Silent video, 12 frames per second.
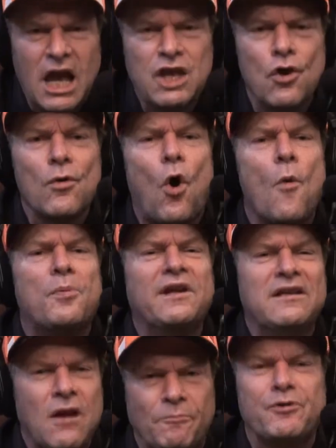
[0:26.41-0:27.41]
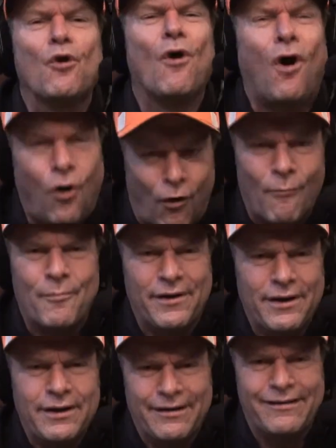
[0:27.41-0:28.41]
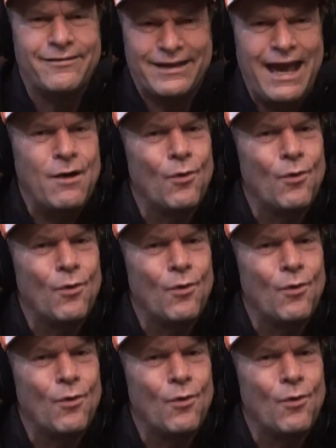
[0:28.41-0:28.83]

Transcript: You're opening up your home, okay?